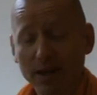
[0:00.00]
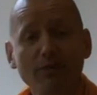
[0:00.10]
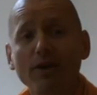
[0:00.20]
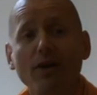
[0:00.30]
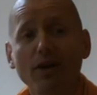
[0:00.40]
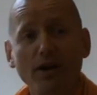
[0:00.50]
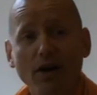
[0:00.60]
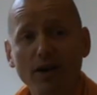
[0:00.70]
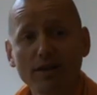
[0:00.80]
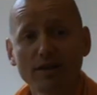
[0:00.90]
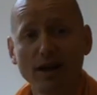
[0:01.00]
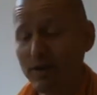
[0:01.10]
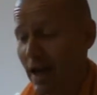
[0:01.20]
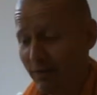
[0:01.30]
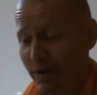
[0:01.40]
given all the knowledge now.
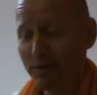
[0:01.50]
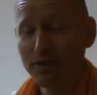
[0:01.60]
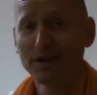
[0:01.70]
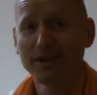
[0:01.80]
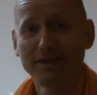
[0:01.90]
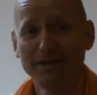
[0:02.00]
We have everything.